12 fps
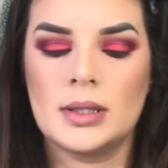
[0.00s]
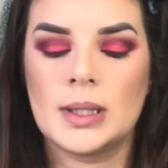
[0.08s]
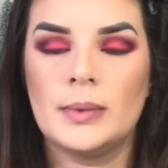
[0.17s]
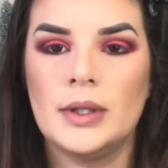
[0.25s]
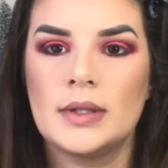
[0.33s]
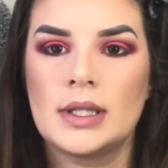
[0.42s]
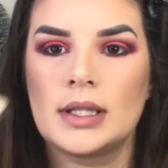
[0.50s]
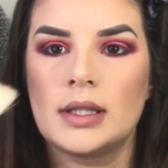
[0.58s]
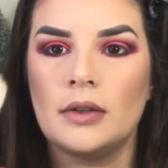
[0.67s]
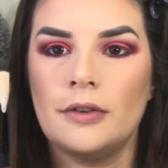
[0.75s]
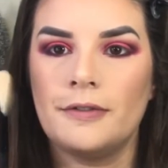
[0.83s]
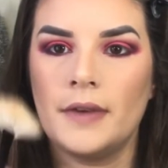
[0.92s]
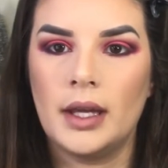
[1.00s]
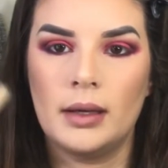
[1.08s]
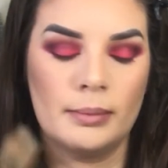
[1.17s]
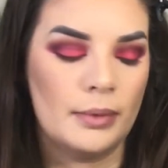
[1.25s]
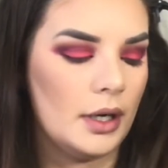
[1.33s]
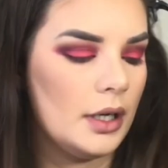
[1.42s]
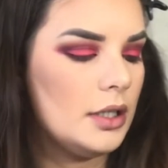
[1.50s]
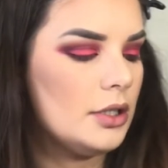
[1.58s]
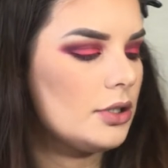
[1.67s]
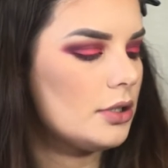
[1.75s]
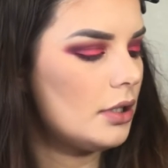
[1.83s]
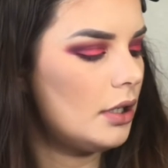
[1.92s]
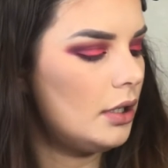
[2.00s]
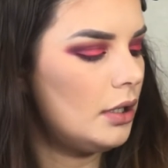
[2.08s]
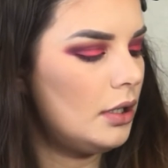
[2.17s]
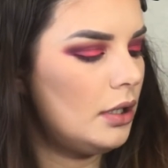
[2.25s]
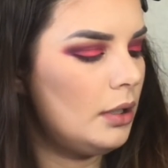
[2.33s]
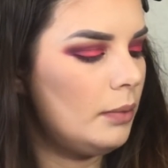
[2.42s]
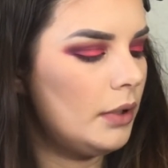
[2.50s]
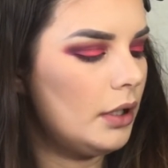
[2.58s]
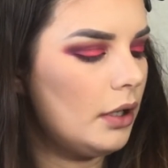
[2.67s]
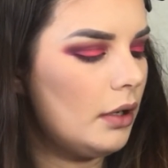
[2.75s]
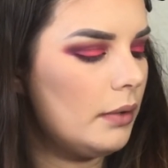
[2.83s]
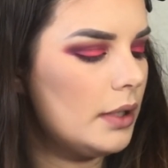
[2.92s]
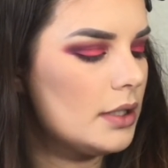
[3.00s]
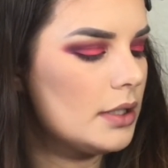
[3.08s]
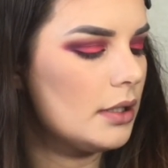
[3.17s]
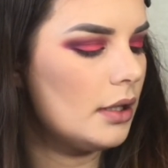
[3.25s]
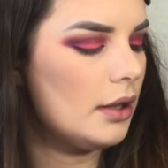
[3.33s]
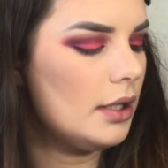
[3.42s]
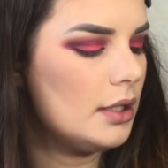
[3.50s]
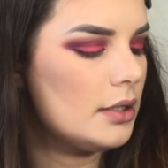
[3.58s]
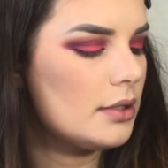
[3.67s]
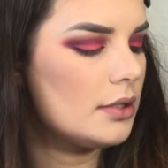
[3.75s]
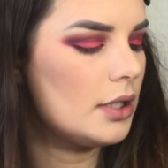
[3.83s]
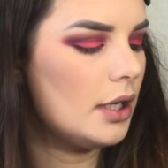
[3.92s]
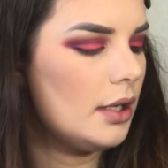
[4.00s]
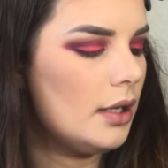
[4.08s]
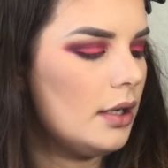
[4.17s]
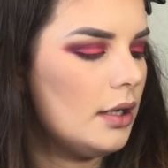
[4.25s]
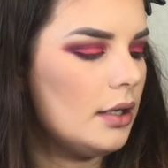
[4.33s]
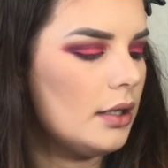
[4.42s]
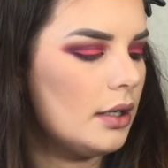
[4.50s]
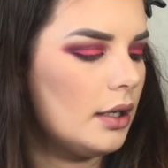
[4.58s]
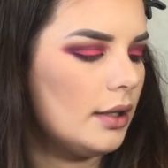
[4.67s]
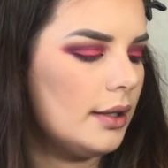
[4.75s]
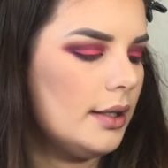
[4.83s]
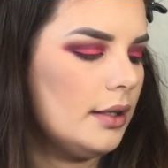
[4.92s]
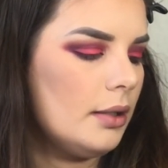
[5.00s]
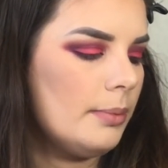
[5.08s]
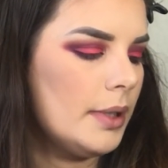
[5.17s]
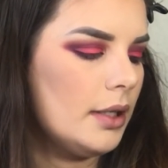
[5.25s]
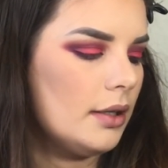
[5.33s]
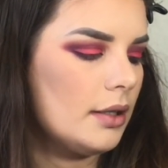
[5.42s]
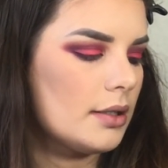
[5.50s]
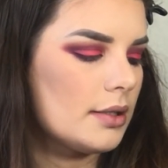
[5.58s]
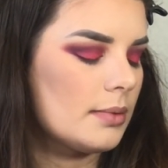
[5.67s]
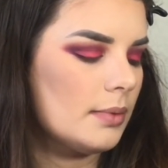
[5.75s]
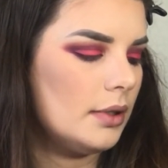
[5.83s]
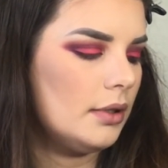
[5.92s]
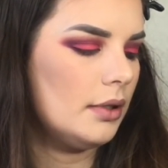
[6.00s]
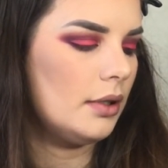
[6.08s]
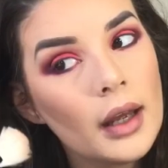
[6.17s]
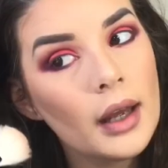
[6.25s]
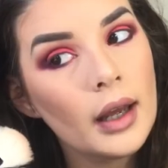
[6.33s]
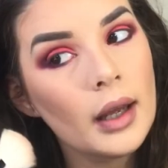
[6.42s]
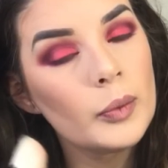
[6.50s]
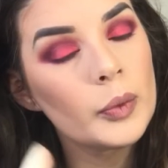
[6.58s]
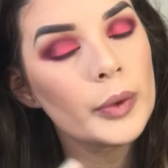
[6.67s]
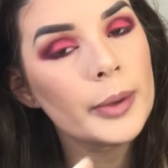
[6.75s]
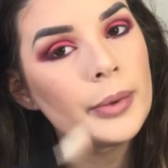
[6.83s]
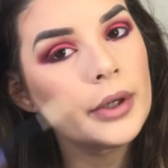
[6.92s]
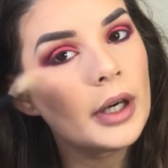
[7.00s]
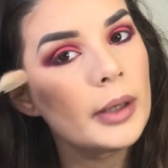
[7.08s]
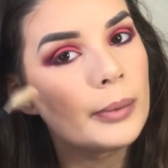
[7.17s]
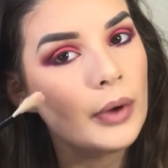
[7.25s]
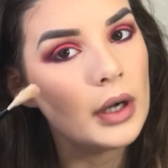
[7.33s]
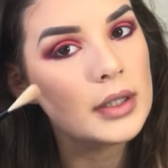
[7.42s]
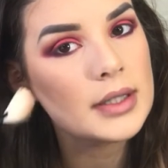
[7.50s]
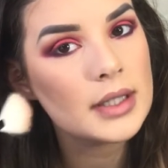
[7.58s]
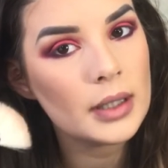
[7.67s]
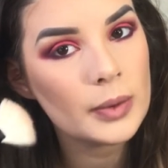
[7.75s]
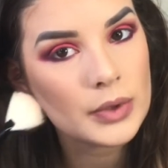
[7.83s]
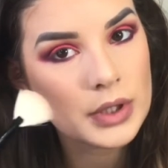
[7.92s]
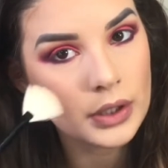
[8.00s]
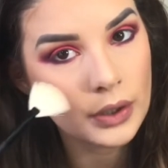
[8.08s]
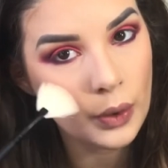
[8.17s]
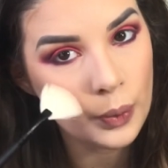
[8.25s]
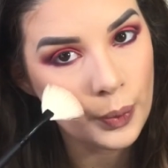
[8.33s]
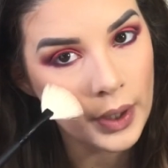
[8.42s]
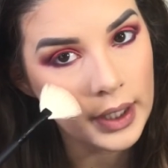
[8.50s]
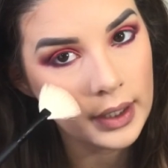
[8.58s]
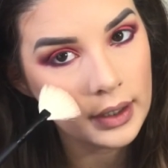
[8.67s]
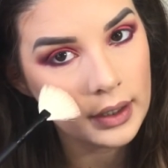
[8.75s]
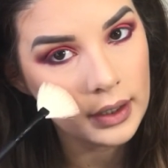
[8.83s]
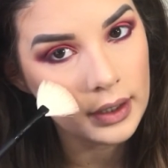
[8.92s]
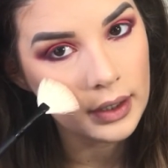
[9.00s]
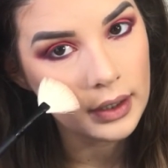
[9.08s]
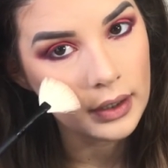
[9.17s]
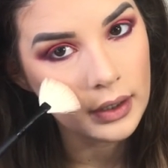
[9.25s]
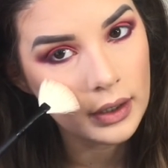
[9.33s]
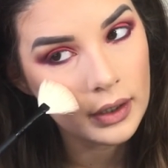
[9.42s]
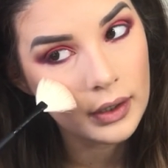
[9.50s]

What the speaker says: So we use this little fan brush. I'm going to go into this shade and a little bit of this one. Where we put our bronzer, we're just going to go right here.